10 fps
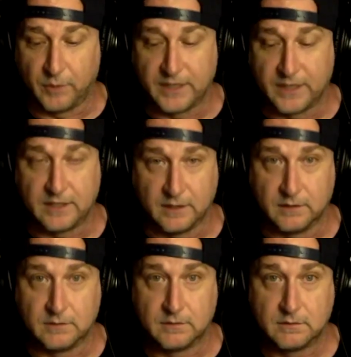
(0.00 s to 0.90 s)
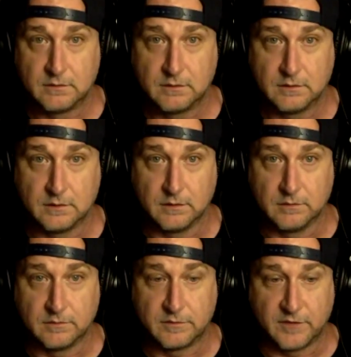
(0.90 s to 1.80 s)
here
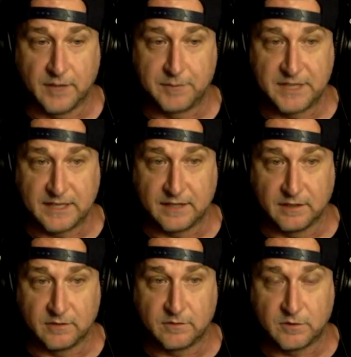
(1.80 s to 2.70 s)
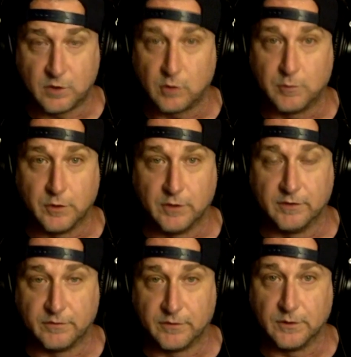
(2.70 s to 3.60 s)
and stop taking this
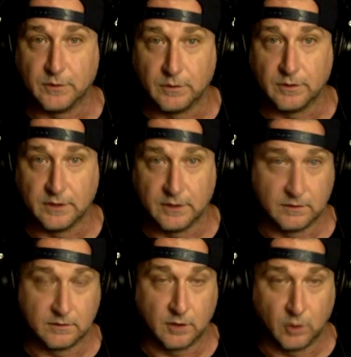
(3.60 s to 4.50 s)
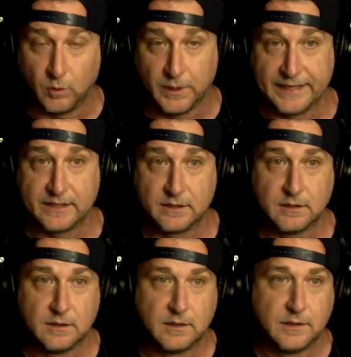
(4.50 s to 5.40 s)
tube-driven food and go away.
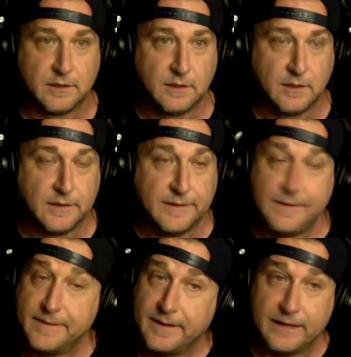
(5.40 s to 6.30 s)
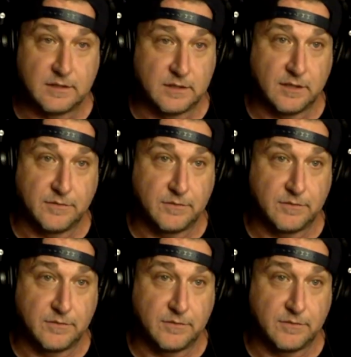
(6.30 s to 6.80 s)
That's a tough.